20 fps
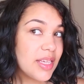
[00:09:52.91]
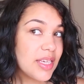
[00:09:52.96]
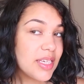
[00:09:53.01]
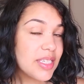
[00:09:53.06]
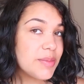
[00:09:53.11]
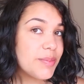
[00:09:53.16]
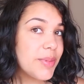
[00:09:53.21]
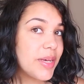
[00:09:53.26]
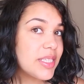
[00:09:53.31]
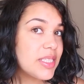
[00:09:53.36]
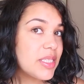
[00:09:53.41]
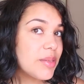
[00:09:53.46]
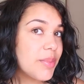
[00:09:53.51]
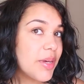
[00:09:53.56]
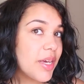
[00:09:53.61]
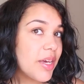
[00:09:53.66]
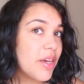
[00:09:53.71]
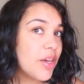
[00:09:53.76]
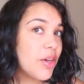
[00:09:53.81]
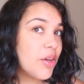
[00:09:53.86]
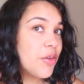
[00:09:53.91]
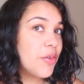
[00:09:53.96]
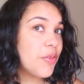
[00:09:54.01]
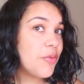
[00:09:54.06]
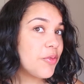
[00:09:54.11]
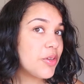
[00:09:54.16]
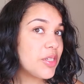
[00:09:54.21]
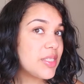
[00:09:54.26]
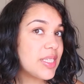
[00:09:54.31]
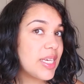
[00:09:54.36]
these bits a bit
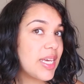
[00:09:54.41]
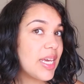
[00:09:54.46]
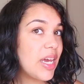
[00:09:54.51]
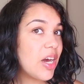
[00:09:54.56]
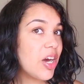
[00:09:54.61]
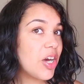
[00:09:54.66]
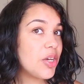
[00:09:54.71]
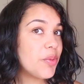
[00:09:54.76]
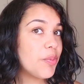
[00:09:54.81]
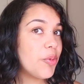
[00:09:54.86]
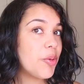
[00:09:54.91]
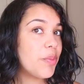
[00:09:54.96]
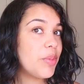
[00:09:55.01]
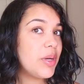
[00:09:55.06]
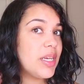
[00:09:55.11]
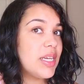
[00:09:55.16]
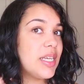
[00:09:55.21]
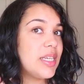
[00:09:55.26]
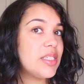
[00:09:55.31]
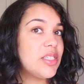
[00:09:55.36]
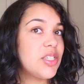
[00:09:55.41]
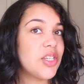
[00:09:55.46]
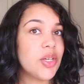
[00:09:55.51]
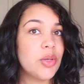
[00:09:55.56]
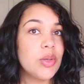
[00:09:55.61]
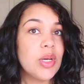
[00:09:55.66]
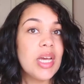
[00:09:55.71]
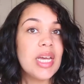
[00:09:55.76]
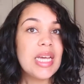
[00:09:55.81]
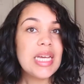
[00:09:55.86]
frizzy i'd probably need to